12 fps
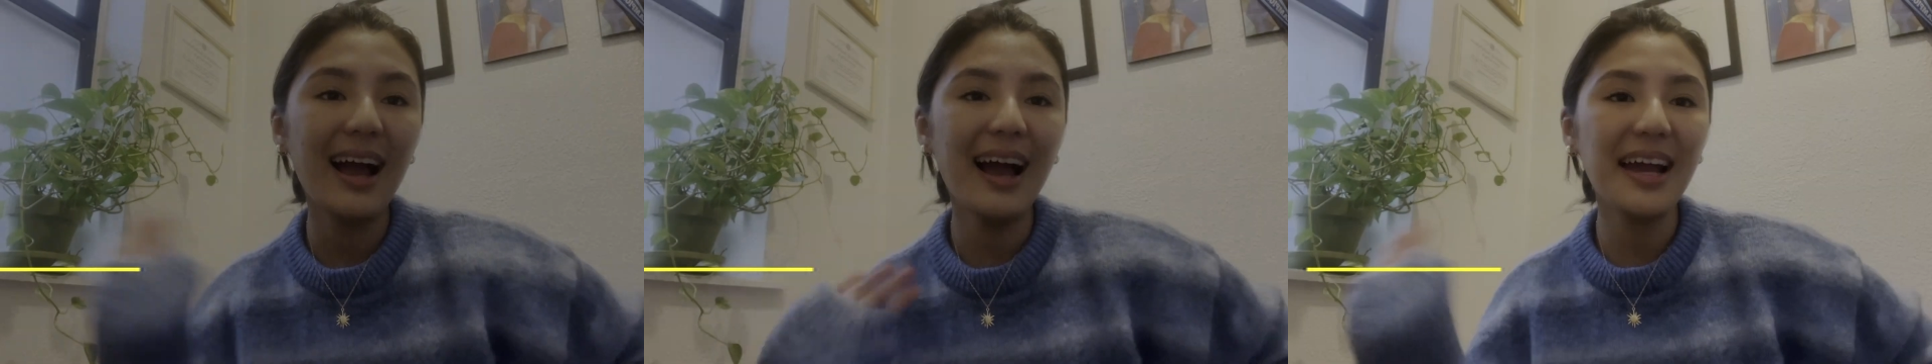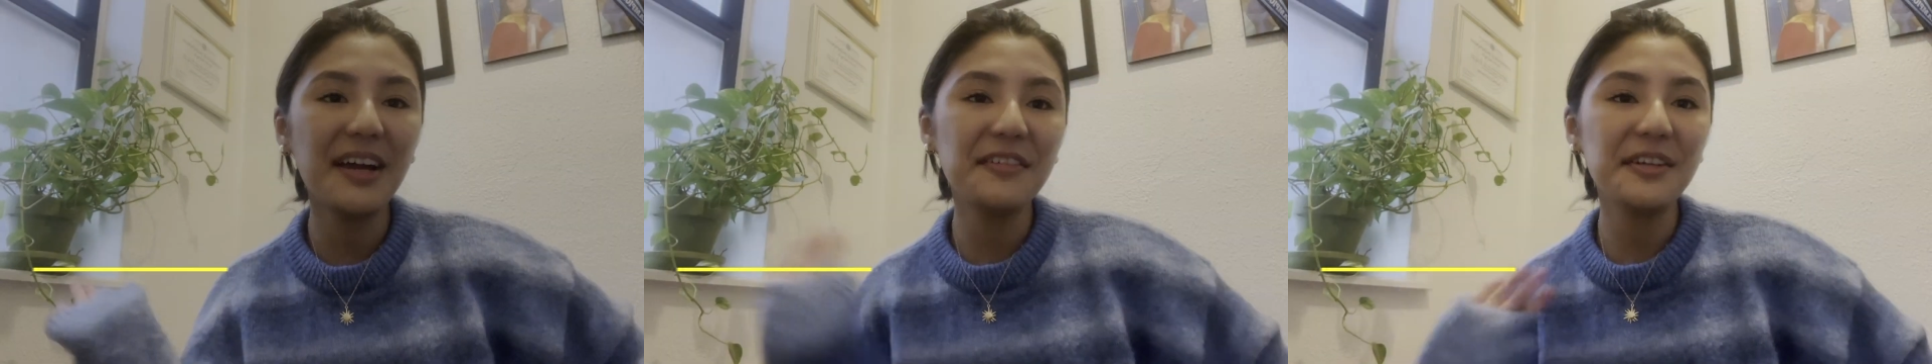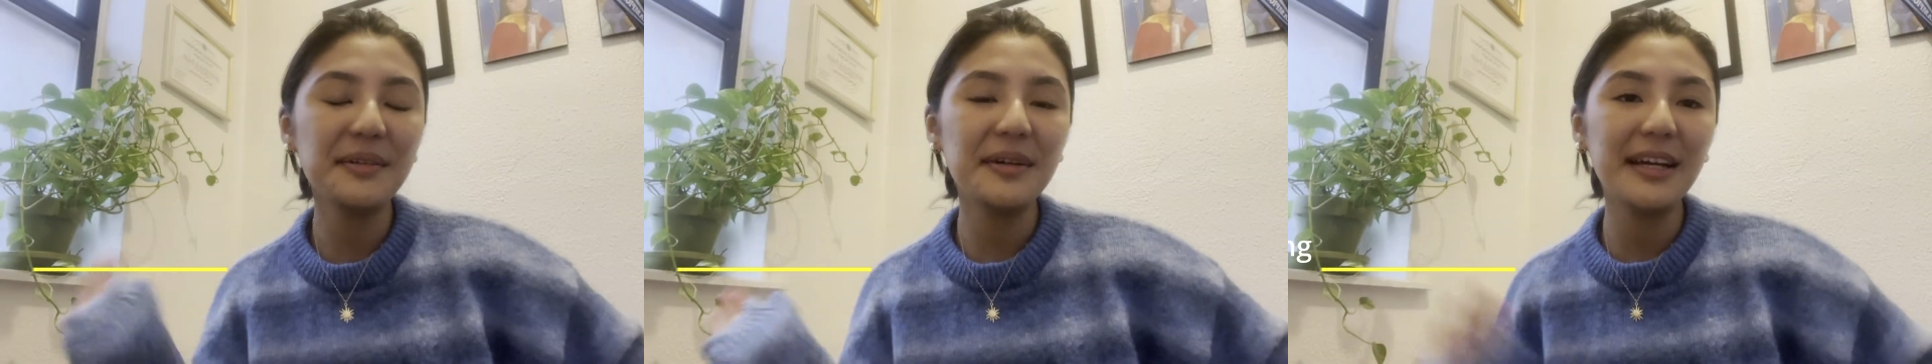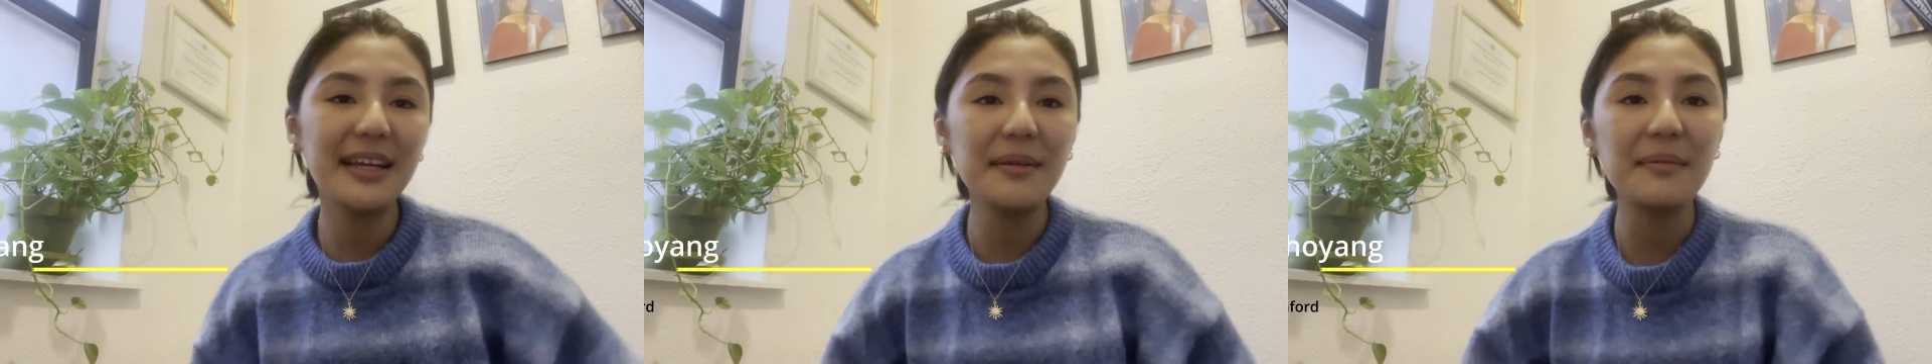Hi
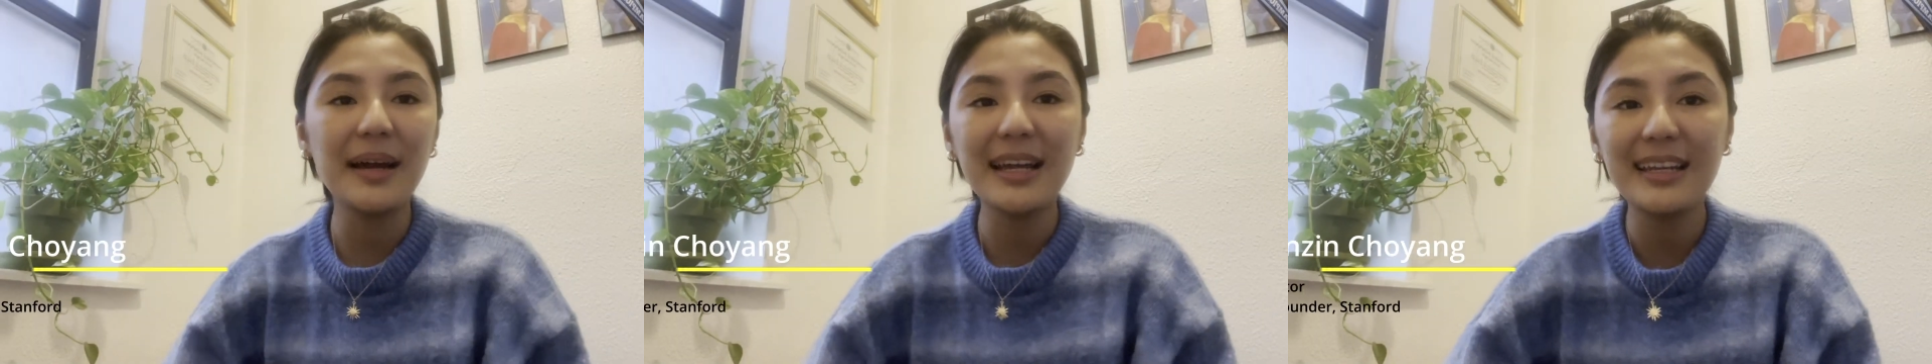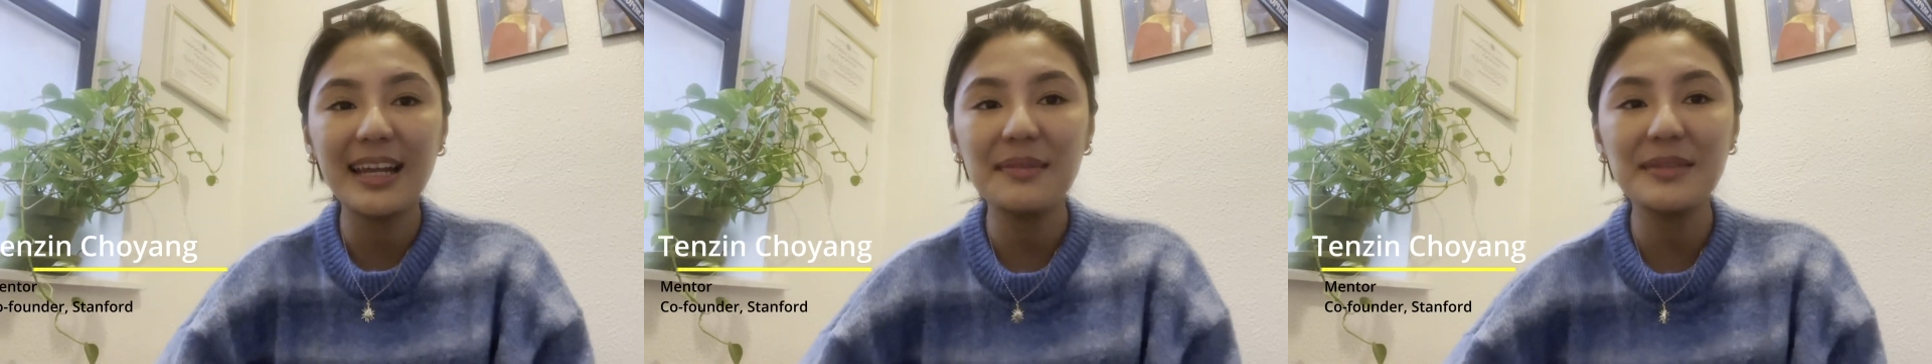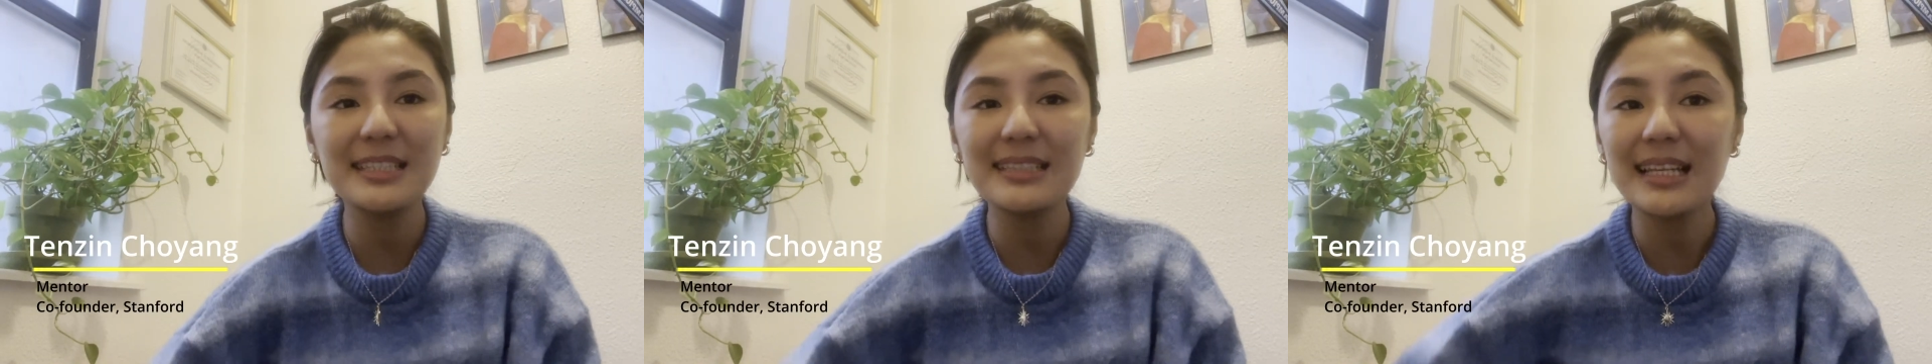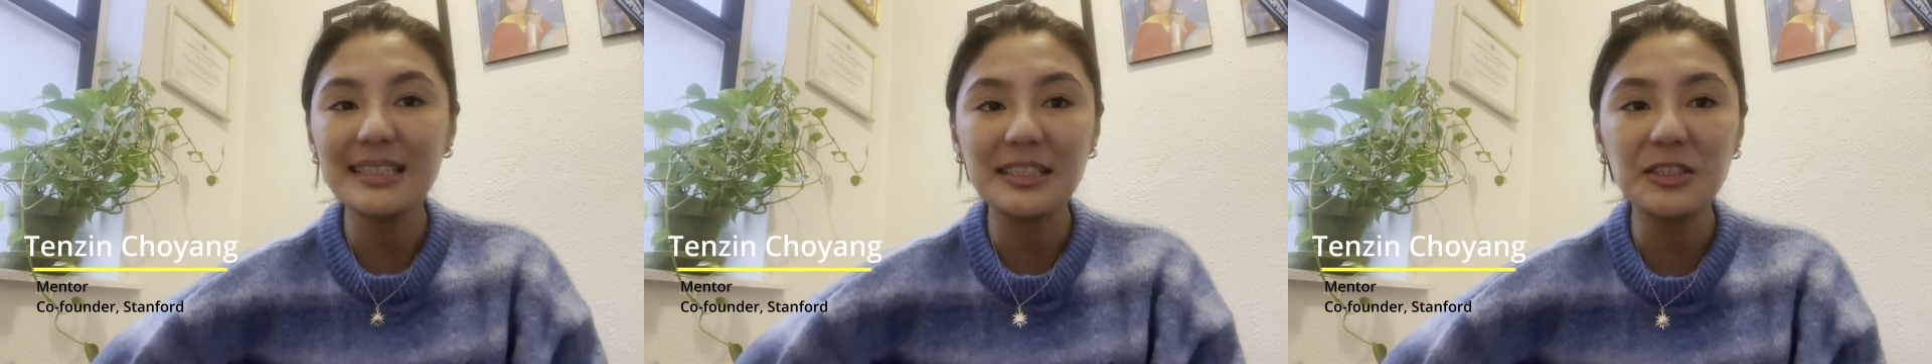everyone, my name is
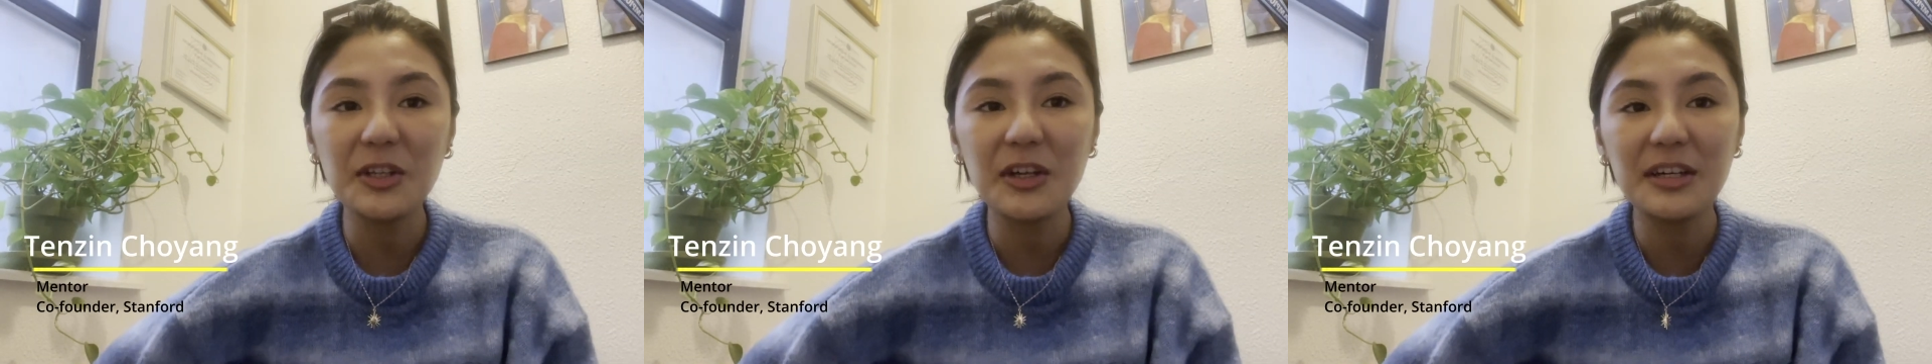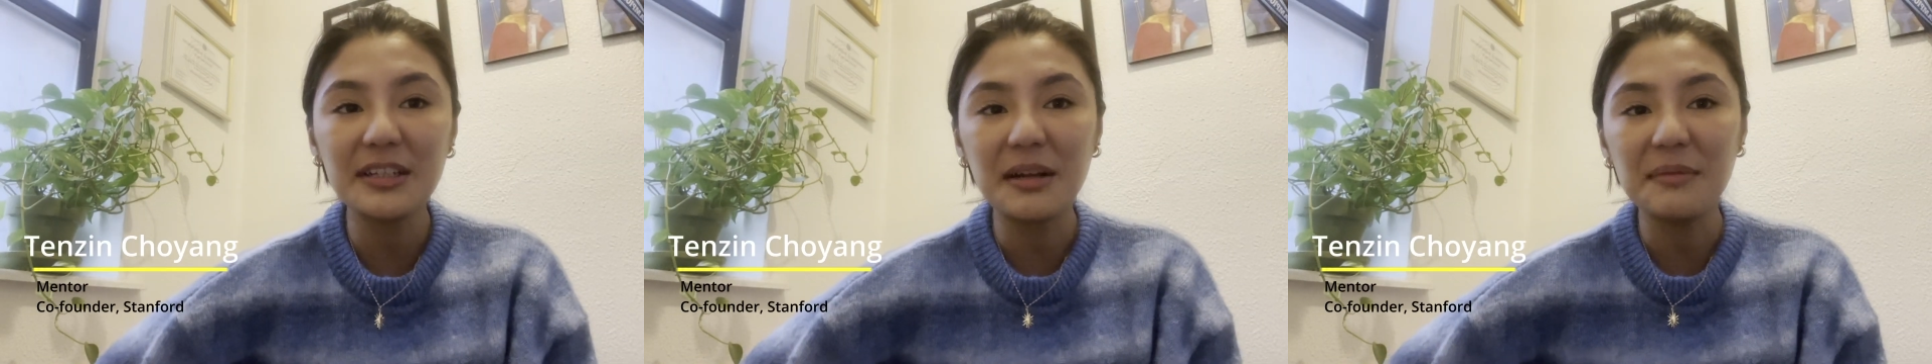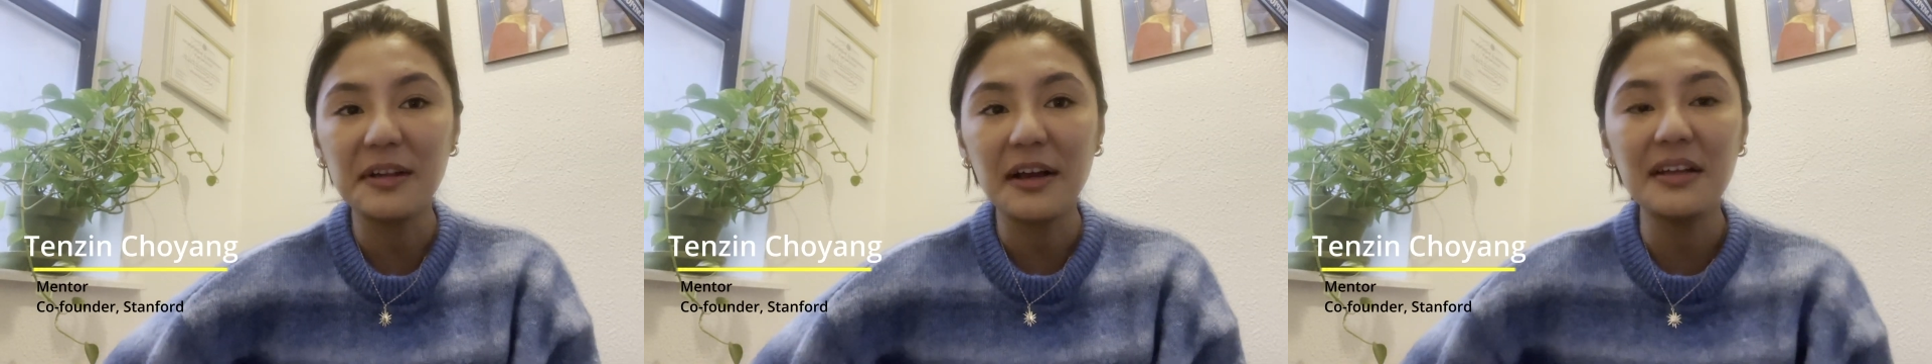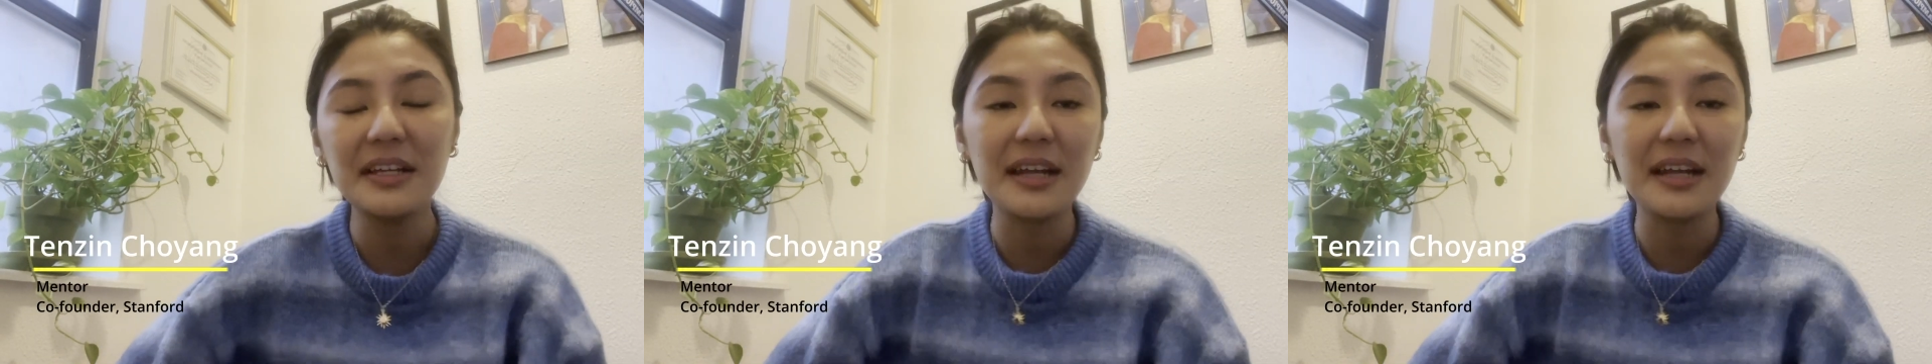Tenzin Choyang,